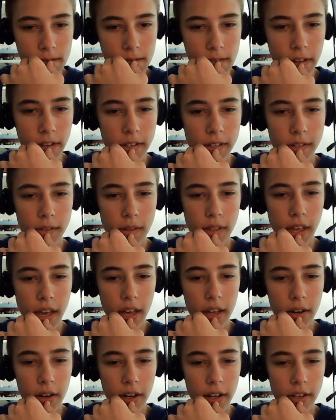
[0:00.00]
I could do
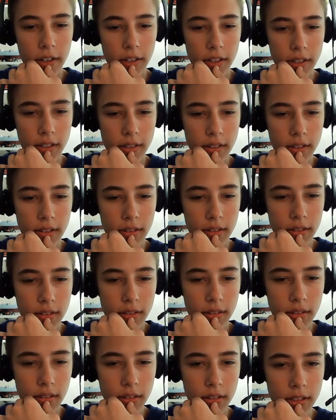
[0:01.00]
that, or I could just
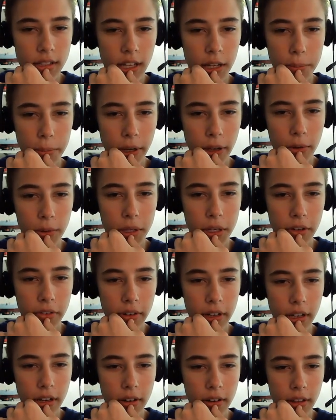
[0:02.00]
slide my queen over
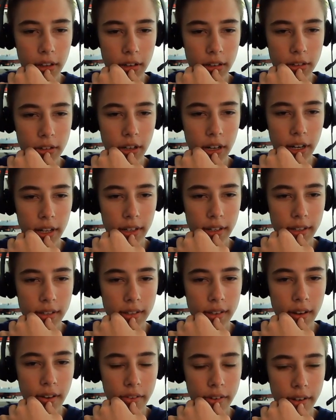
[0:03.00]
here and then try a
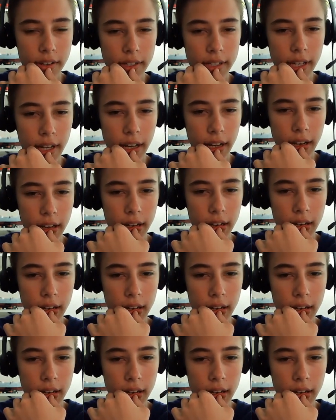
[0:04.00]
discovered attack.